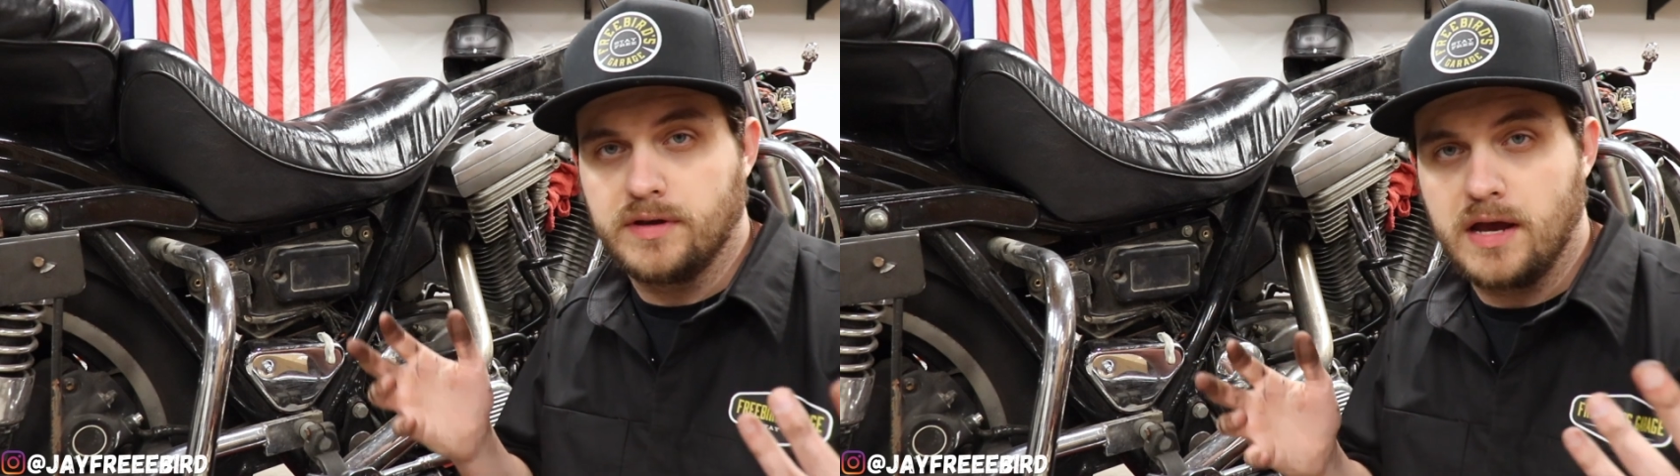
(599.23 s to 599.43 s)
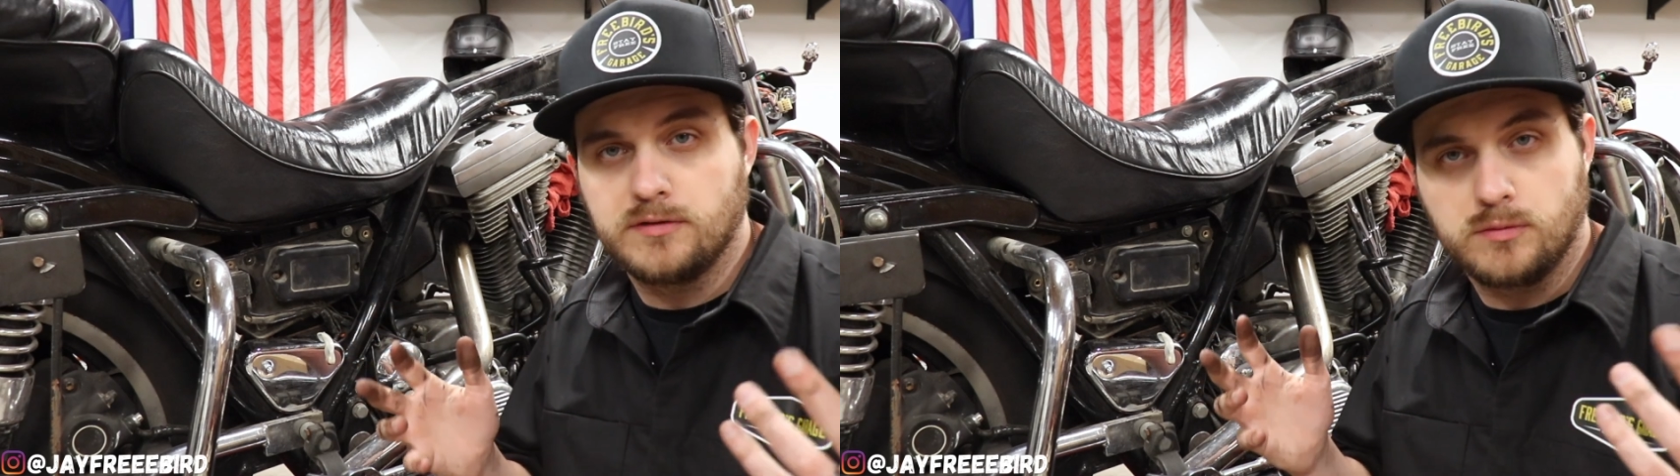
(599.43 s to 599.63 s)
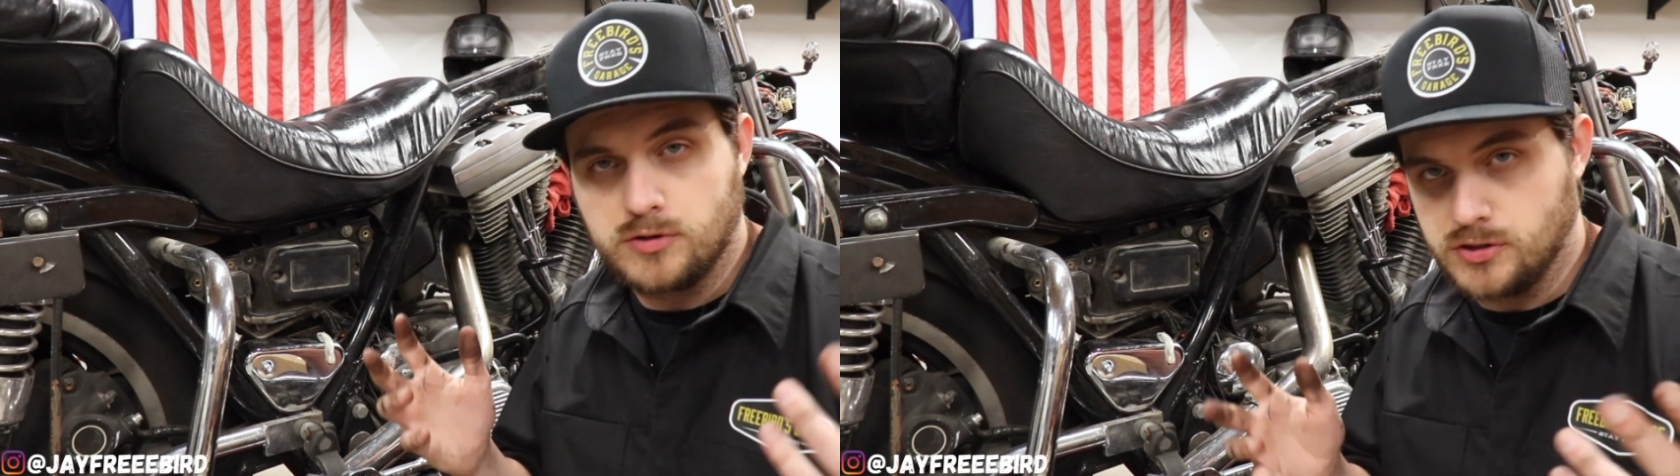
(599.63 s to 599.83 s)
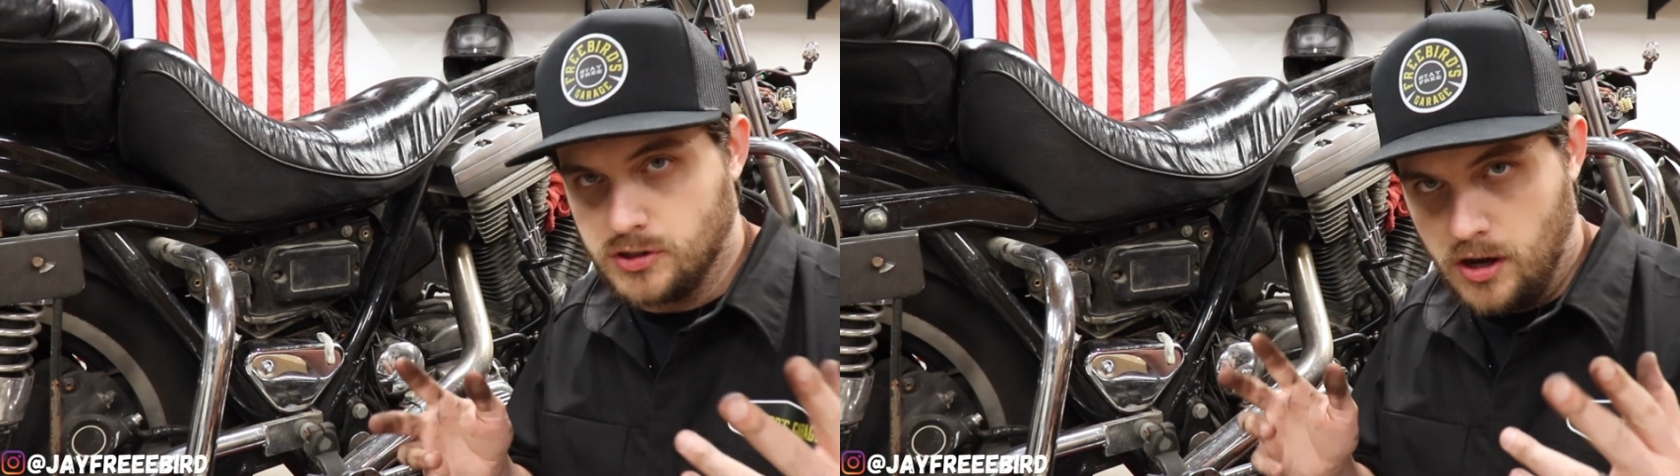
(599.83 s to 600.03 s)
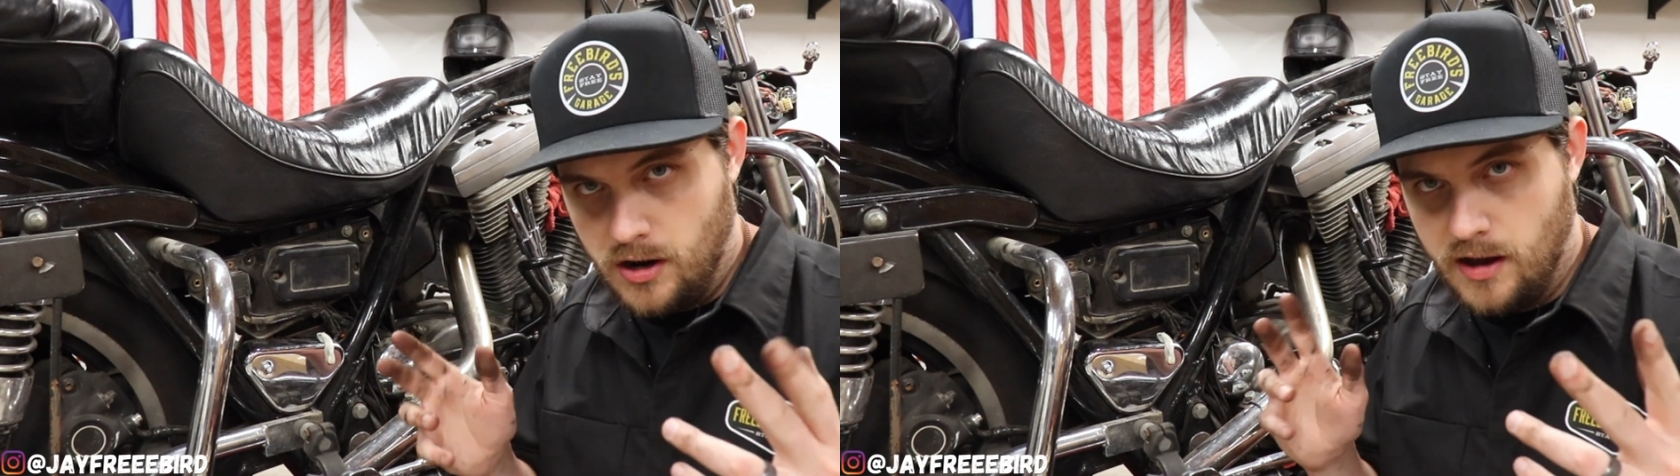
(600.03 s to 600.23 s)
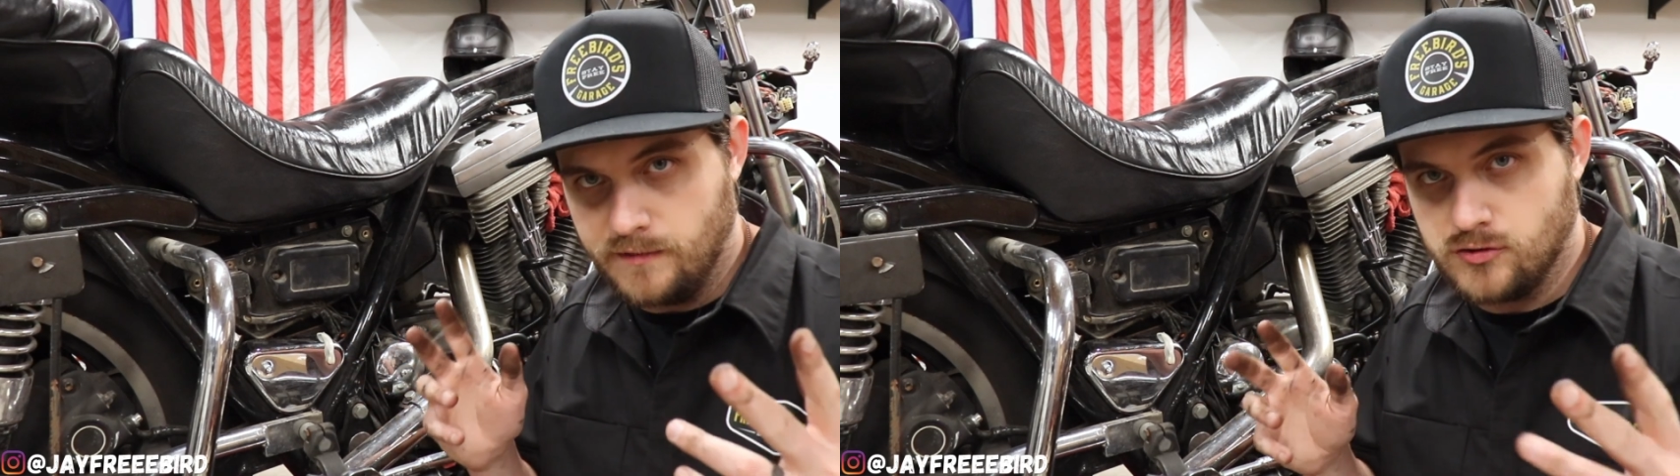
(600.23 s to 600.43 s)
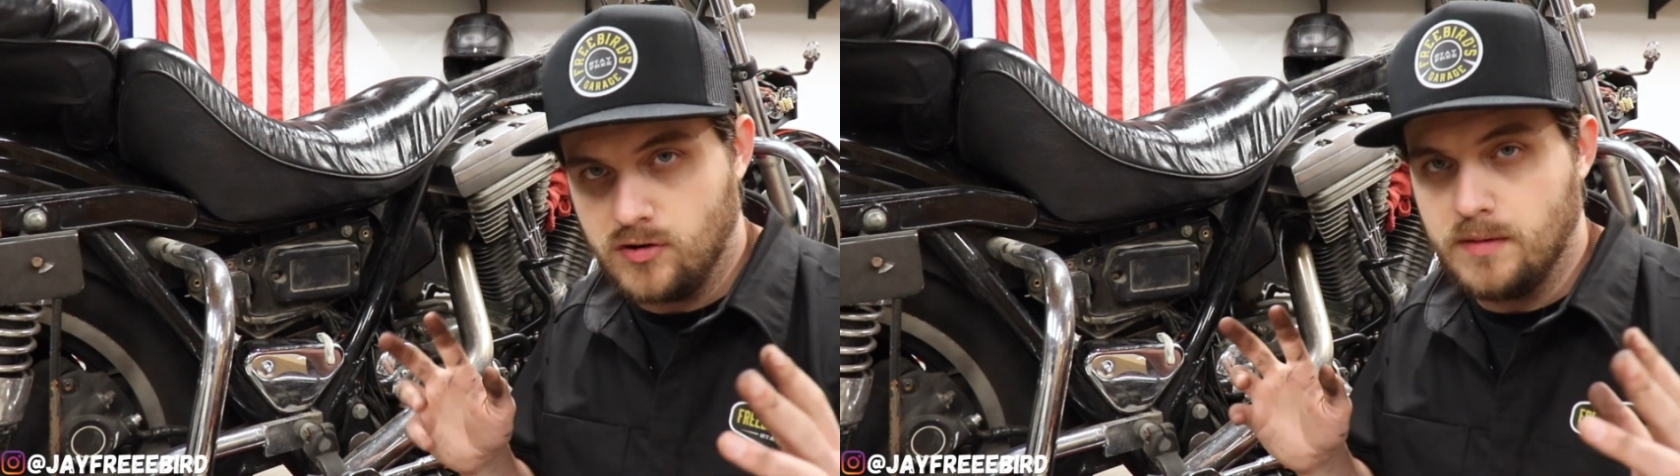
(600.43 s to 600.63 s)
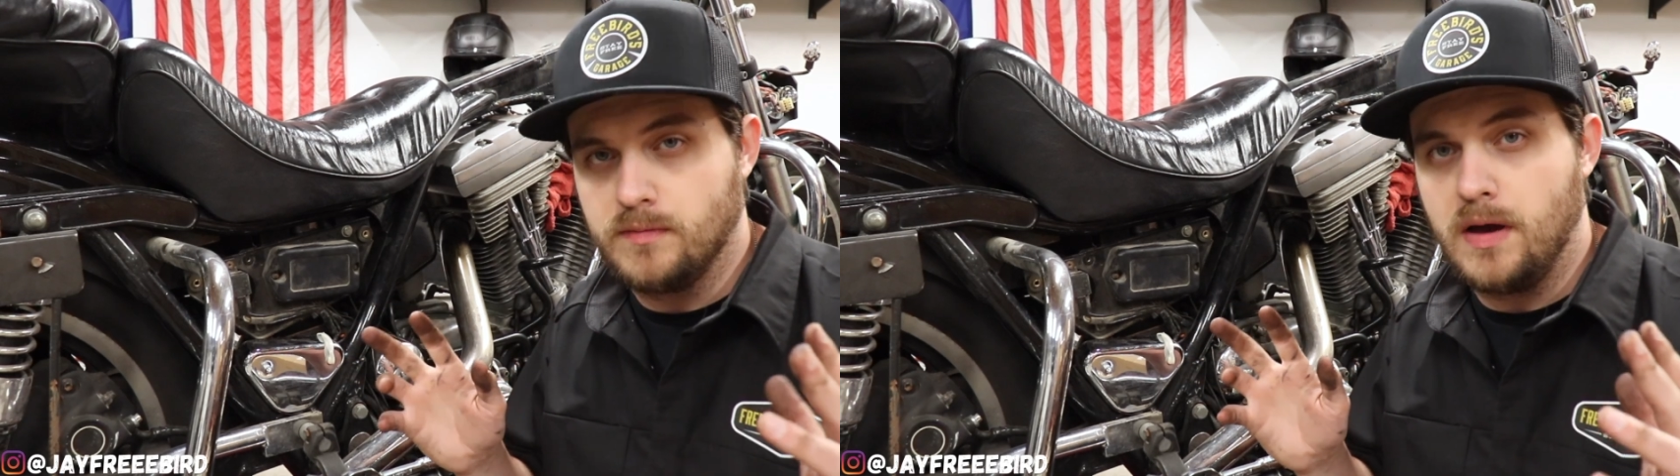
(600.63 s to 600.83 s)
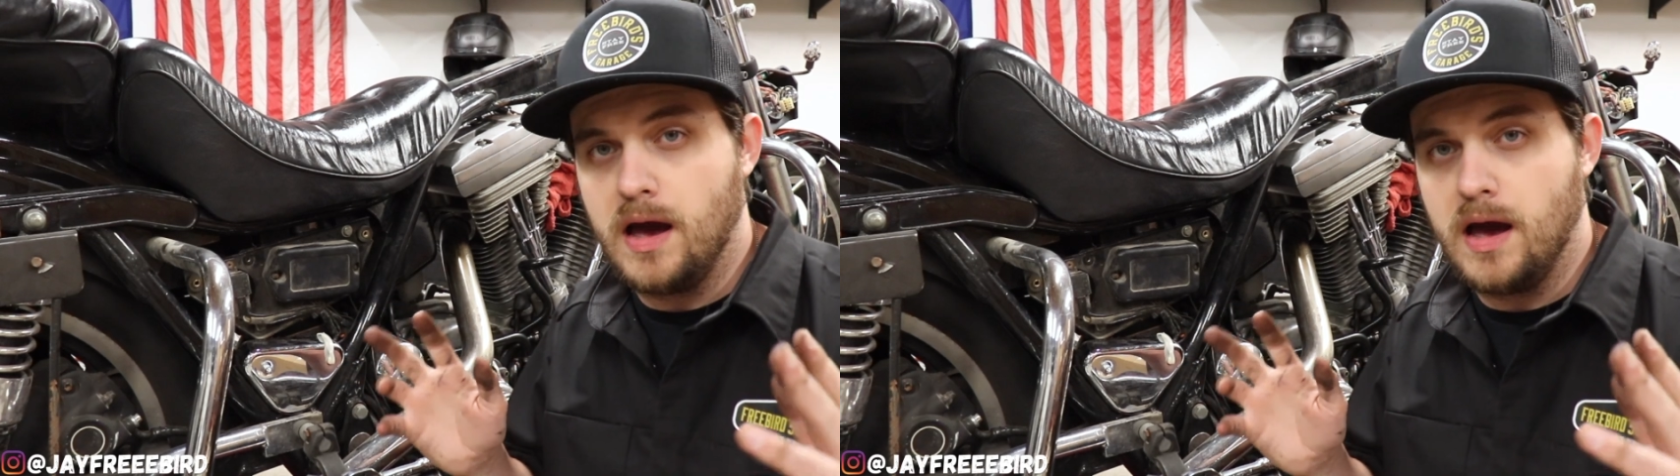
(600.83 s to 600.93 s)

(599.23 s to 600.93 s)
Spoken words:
guys will just cut off, trim.